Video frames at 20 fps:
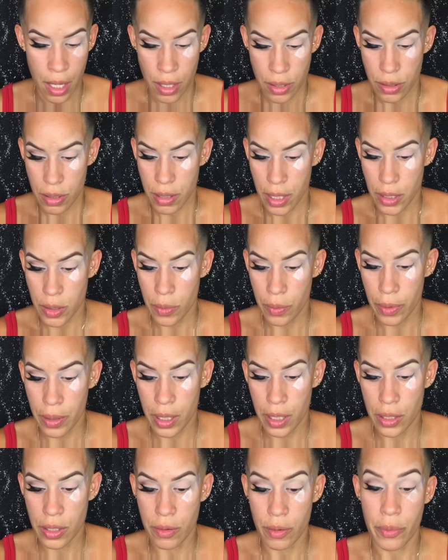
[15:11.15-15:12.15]
So that's what we're
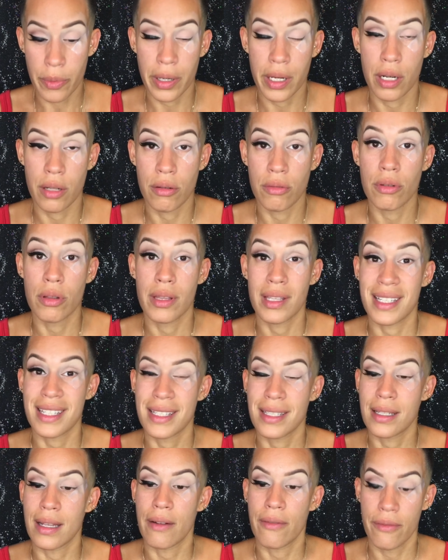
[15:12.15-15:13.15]
going to do, and we're going to do this
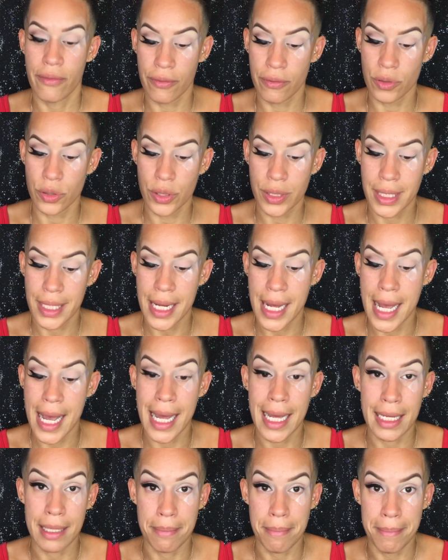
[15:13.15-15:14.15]
several
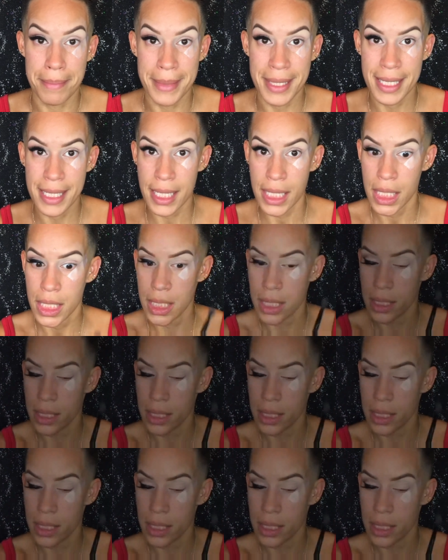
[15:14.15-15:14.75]
times.